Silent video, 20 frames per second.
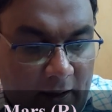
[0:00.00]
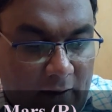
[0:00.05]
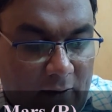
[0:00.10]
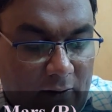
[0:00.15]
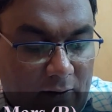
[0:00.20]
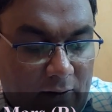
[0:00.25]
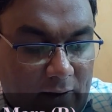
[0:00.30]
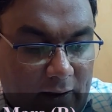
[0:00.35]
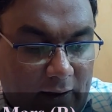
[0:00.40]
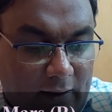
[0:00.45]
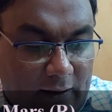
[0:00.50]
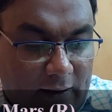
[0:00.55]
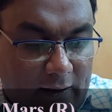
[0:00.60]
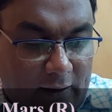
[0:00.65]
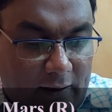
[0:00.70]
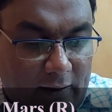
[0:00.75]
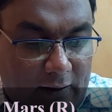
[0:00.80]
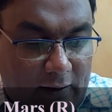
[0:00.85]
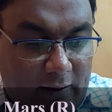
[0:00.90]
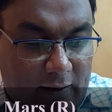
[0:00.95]
Okay,
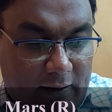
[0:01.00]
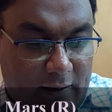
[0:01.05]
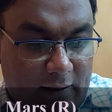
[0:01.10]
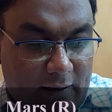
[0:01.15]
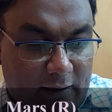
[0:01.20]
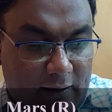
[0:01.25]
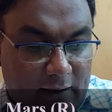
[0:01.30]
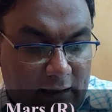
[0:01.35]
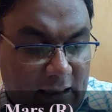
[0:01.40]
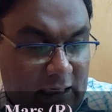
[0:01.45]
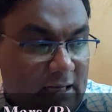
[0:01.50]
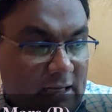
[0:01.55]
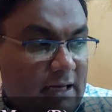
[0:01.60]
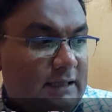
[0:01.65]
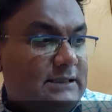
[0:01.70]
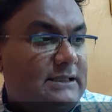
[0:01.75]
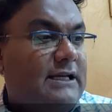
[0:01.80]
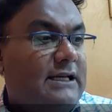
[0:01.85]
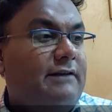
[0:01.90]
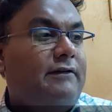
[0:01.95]

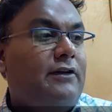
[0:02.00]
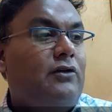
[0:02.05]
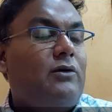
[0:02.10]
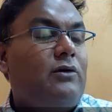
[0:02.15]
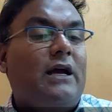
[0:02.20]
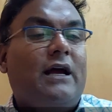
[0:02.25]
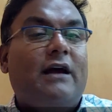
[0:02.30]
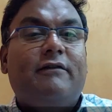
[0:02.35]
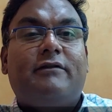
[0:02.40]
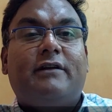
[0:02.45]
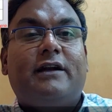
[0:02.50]
lastly, when you have